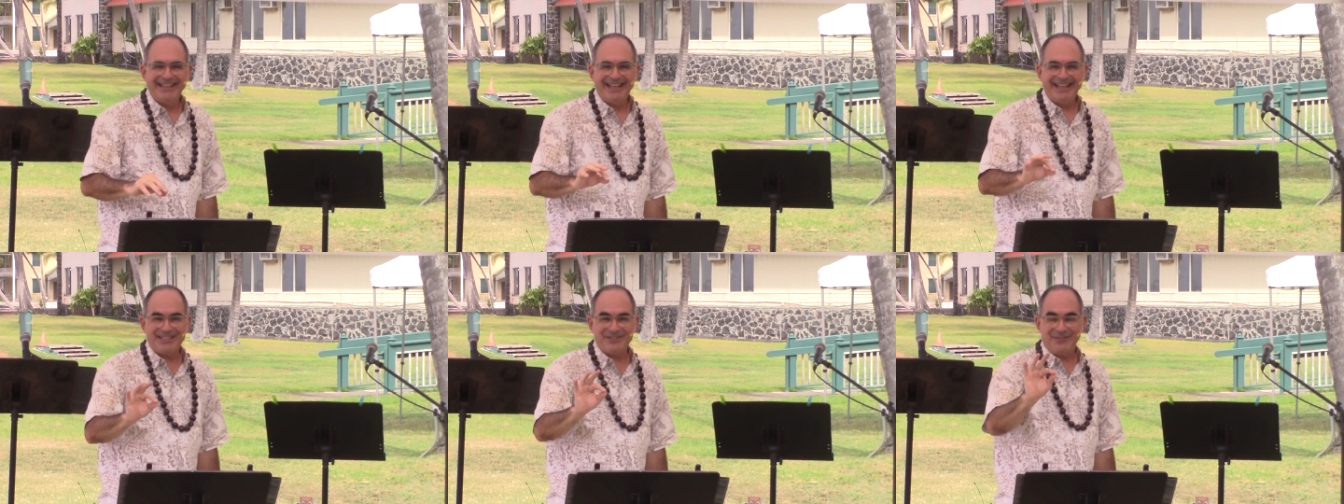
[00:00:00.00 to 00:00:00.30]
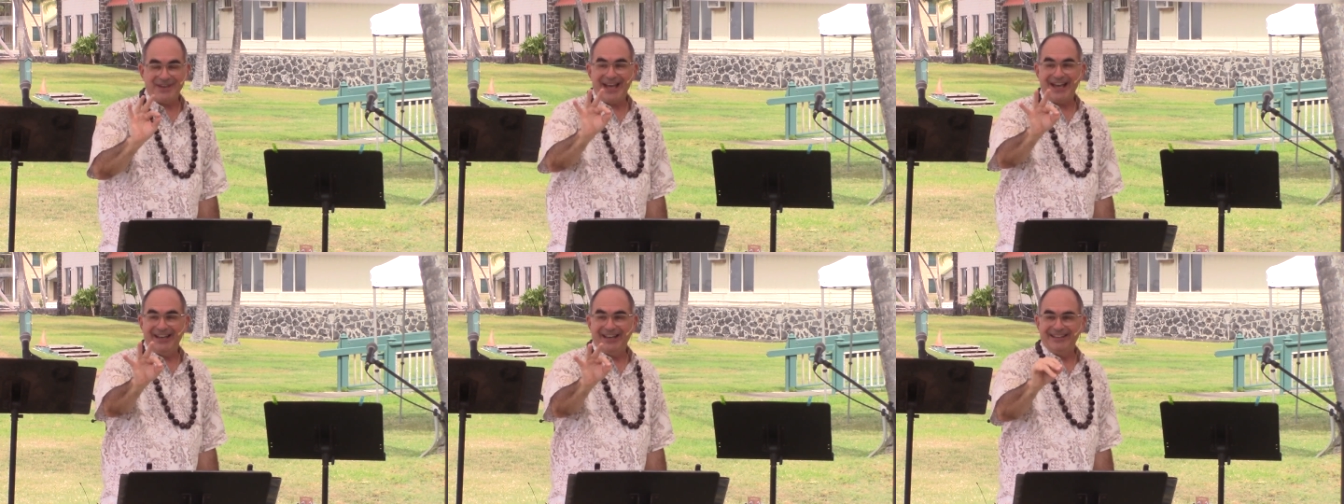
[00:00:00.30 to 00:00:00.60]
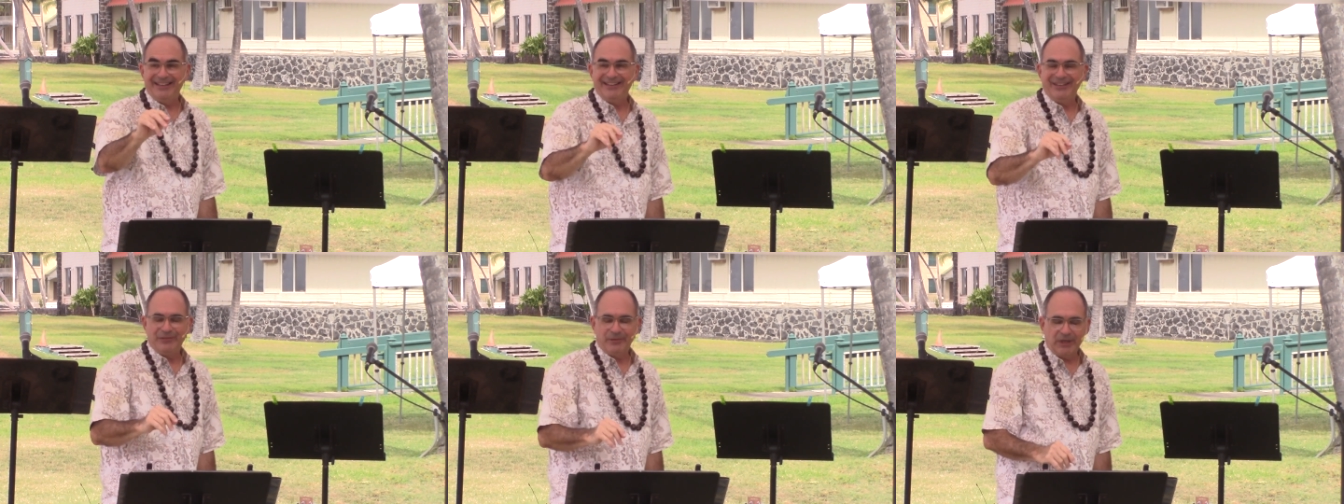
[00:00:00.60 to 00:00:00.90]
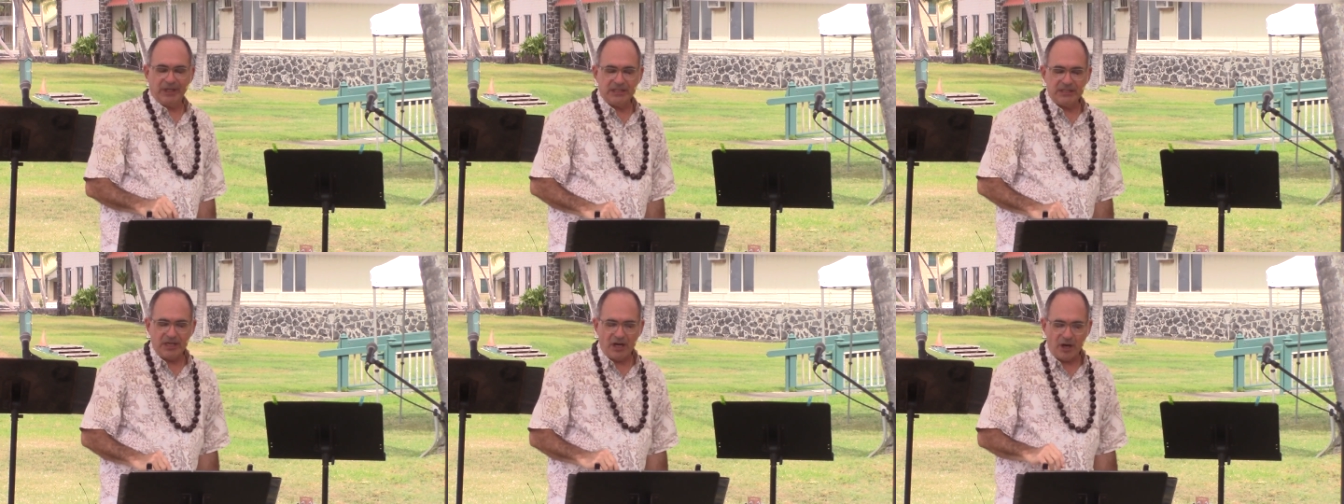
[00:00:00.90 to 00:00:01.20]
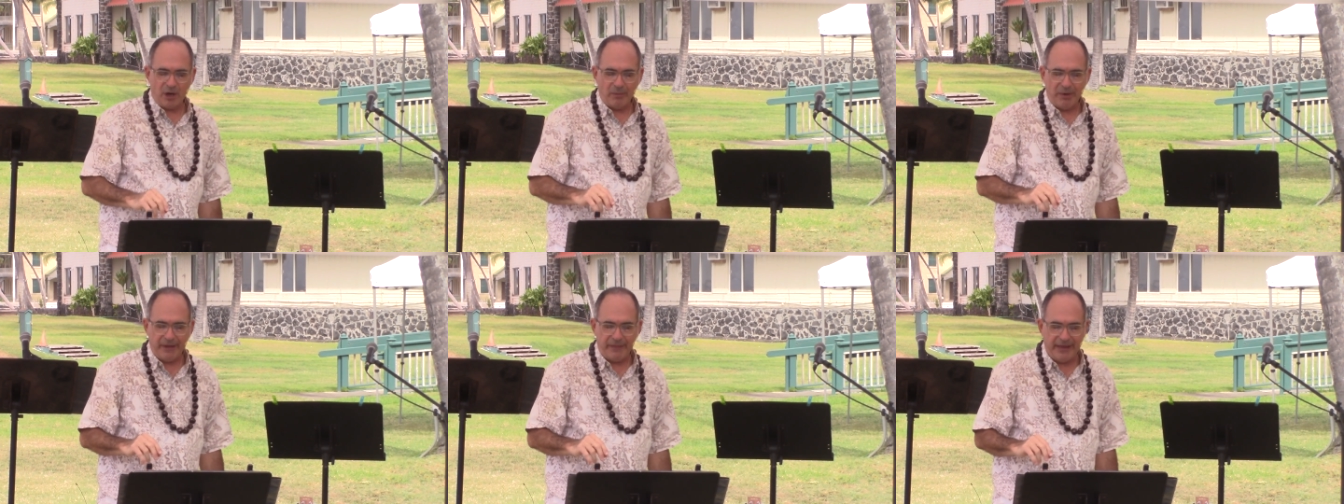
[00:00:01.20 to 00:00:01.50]
That's valid. We're going to
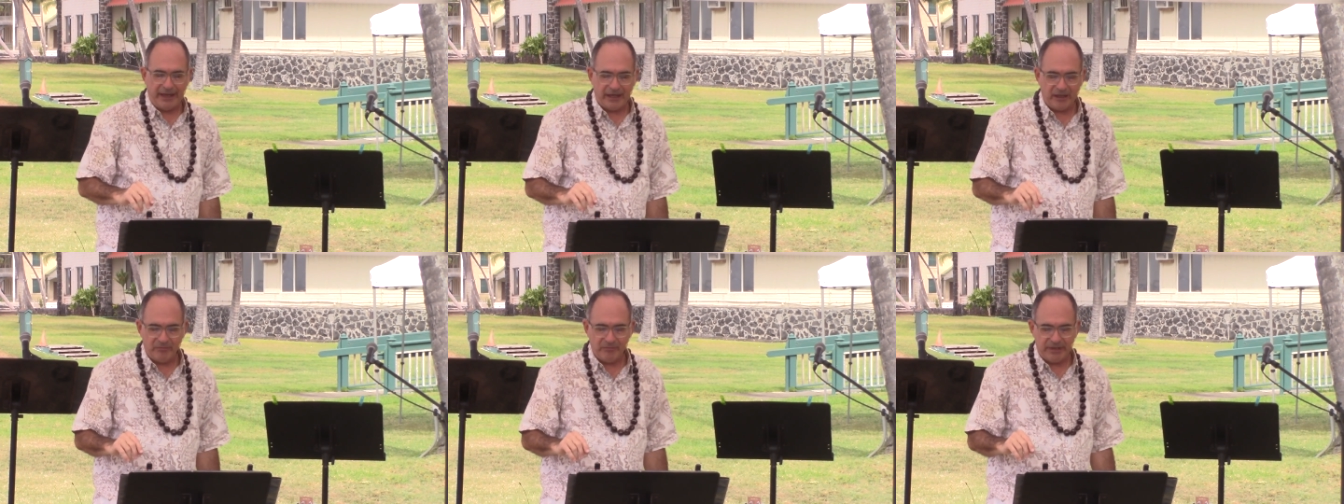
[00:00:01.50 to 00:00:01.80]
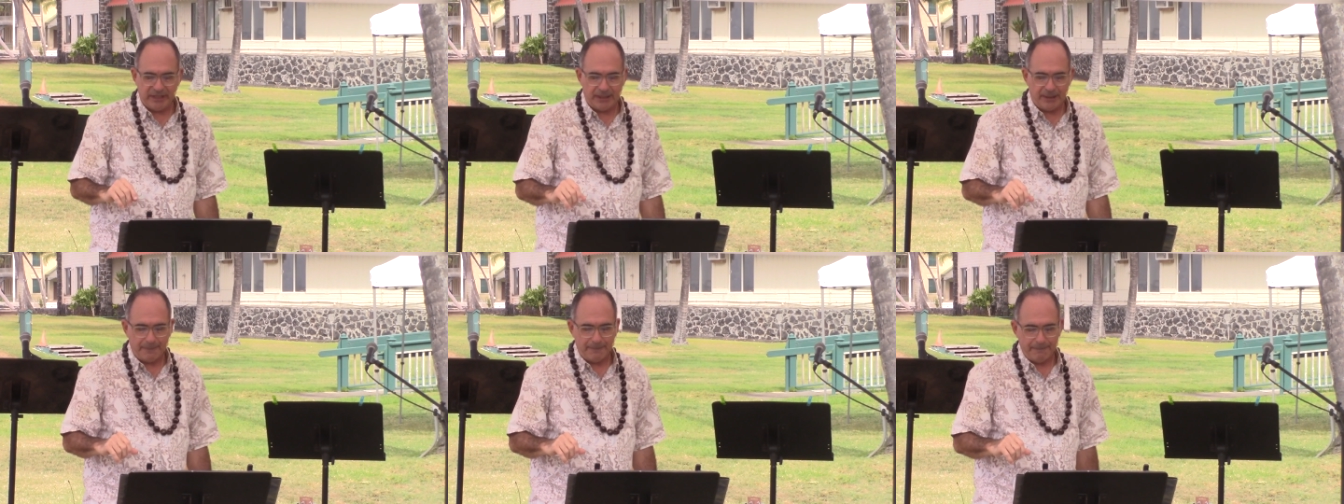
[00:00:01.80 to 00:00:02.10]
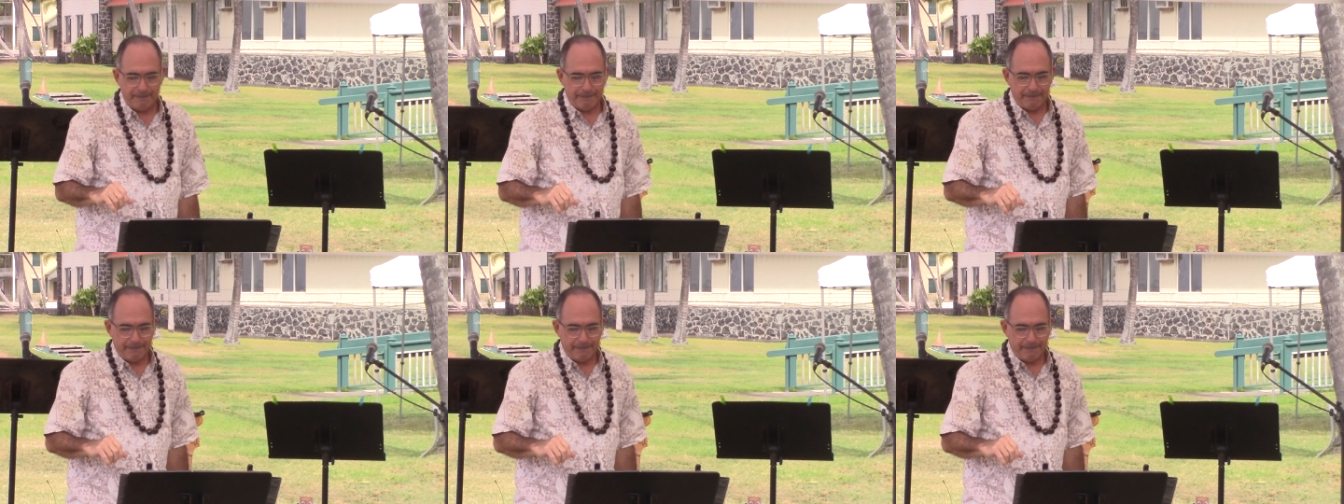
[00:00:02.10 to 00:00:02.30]
talk about that in a minute.